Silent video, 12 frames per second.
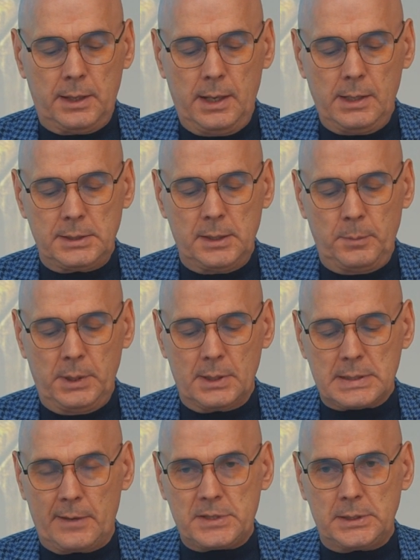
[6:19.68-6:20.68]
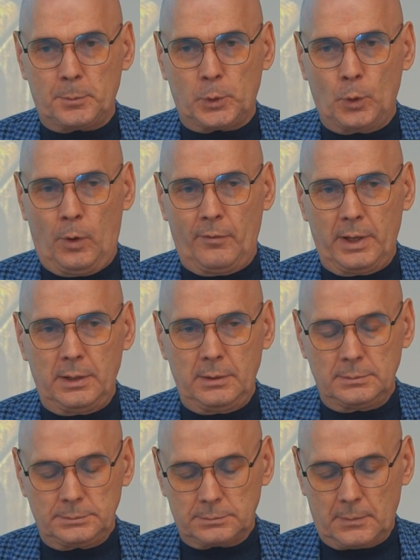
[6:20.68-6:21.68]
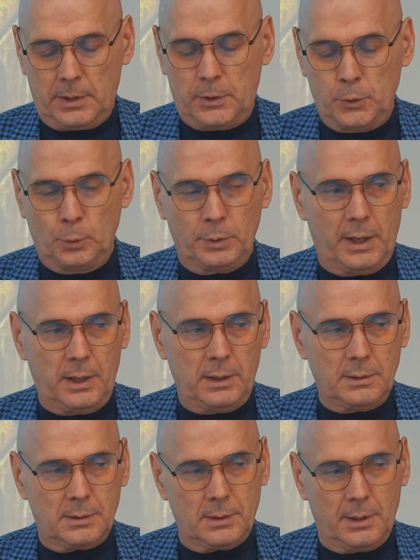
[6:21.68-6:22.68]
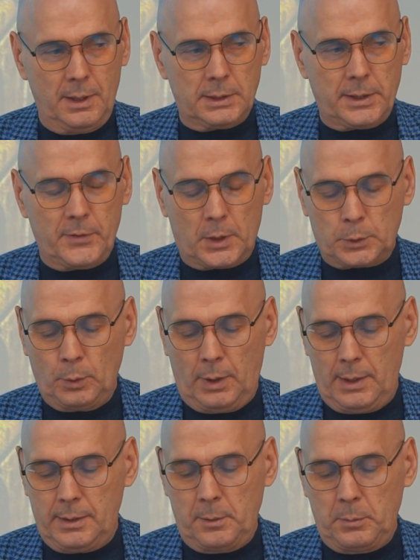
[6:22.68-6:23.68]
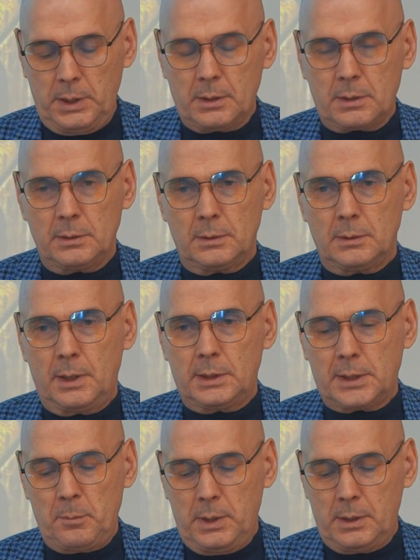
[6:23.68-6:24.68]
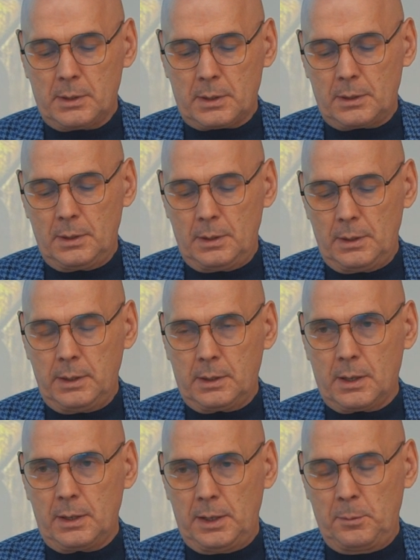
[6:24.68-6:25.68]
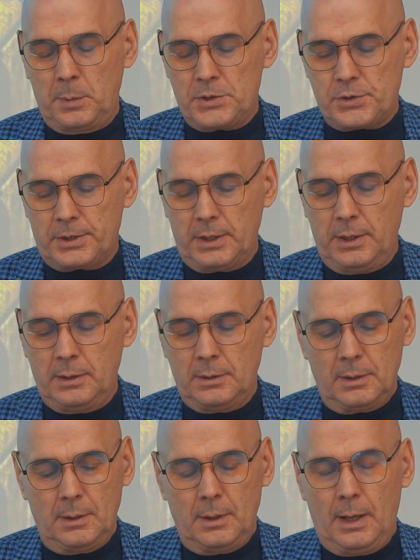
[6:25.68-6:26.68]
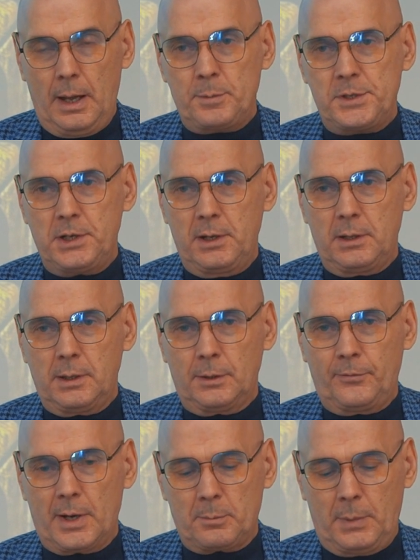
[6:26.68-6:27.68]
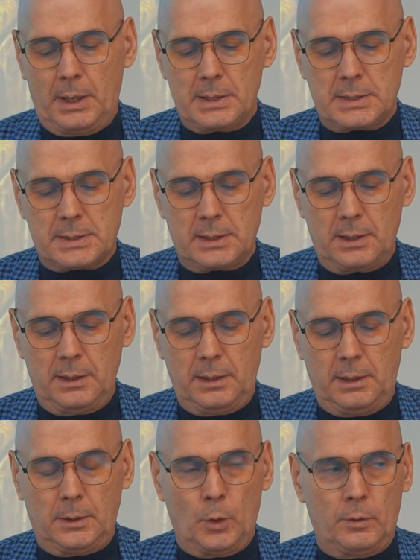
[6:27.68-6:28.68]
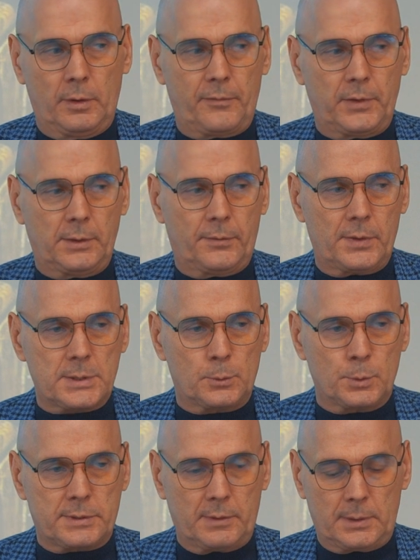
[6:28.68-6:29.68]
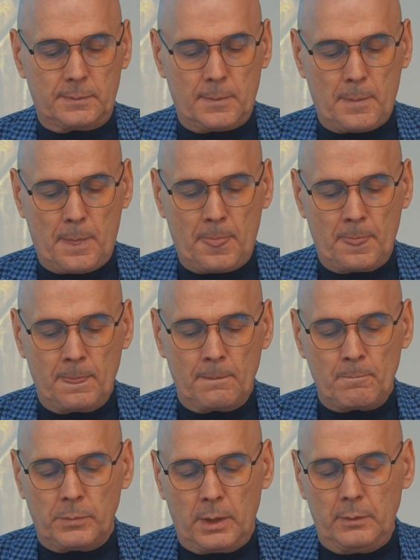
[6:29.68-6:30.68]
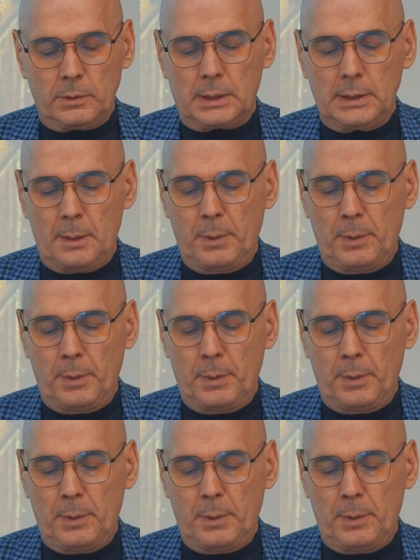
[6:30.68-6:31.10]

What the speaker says: And the third one, the world that's completely new, the virtual one, the world of games and dreams, communication and information, and new types of art.